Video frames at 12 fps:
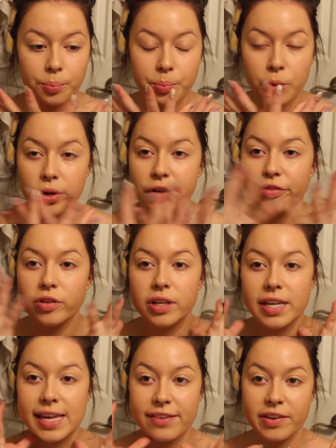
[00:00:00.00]

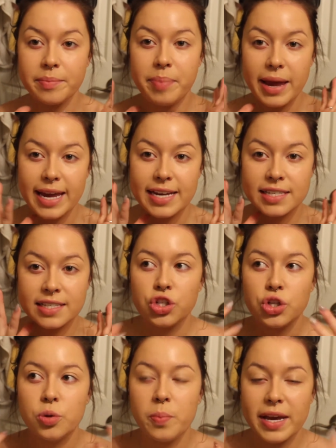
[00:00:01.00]
beautiful even base
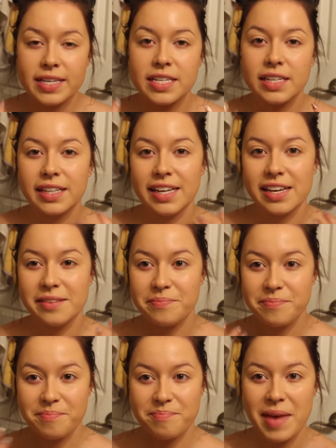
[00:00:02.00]
to basically
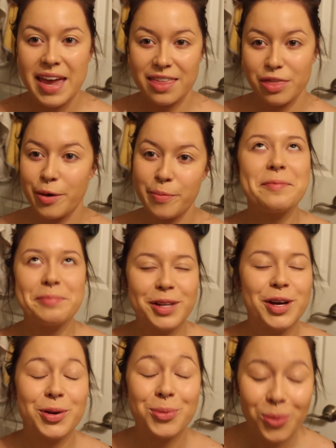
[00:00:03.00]
make the makeup
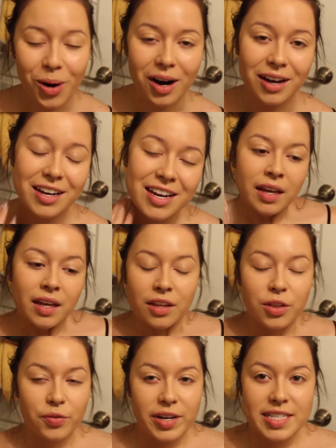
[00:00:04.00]
look work.
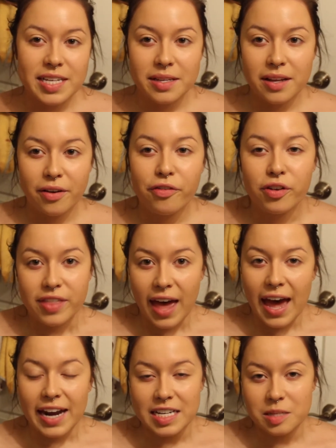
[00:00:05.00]
The reason for
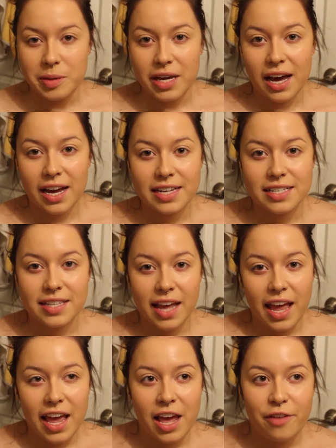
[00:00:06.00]
that is because
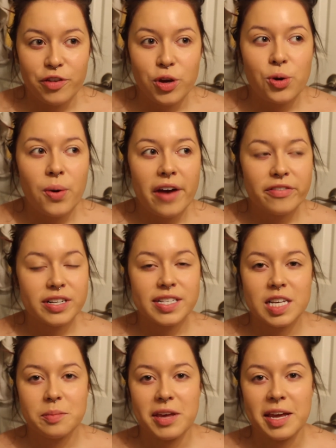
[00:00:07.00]
if you ever
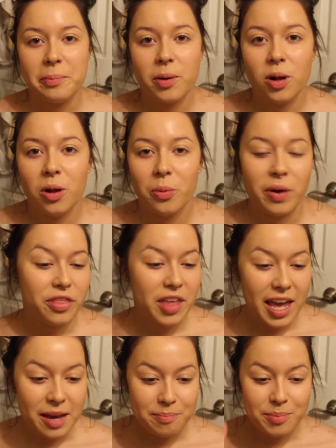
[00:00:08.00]
see people with
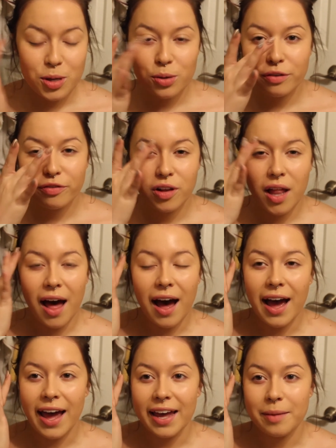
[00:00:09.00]
a beautiful
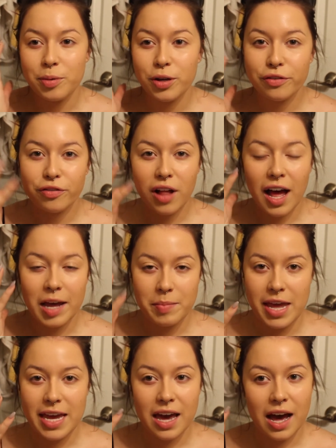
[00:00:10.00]
eye
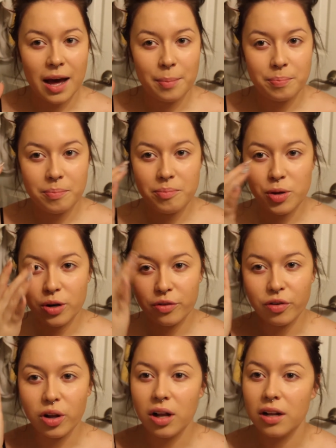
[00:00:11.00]
makeup,
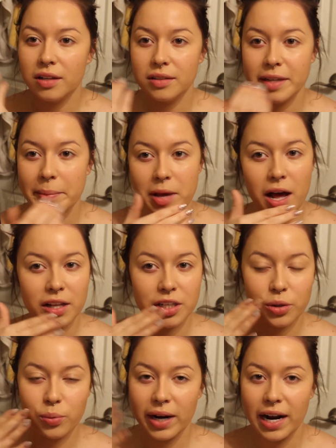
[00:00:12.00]
beautiful lip
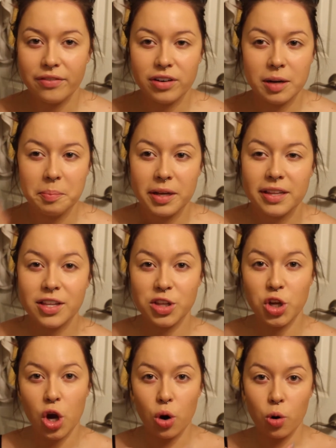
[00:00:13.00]
color, whatever, but
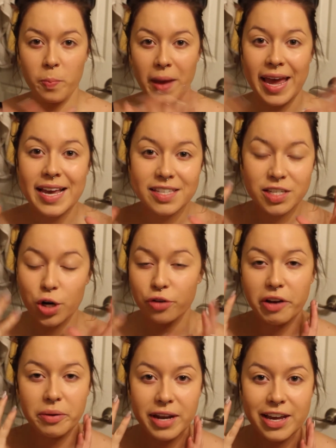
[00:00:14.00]
no base, no
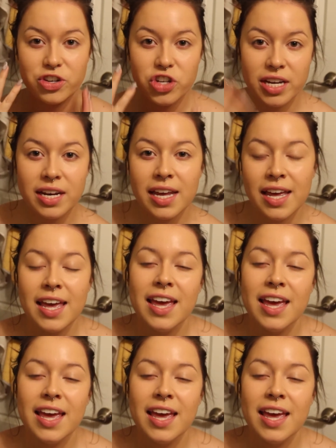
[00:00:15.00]
foundation,